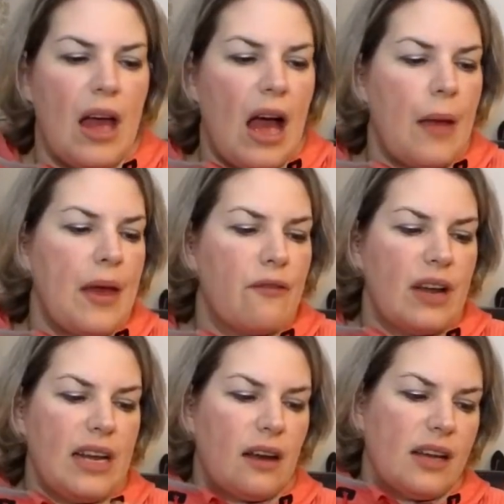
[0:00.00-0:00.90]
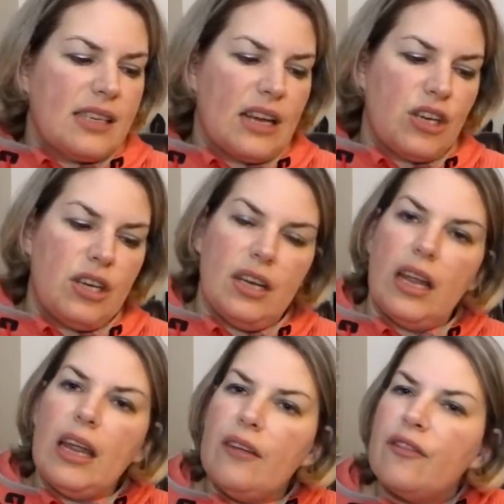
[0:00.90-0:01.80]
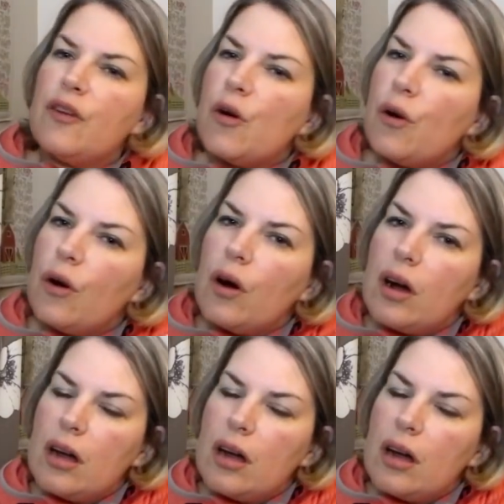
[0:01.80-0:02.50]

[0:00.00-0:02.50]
and they're really nice actually for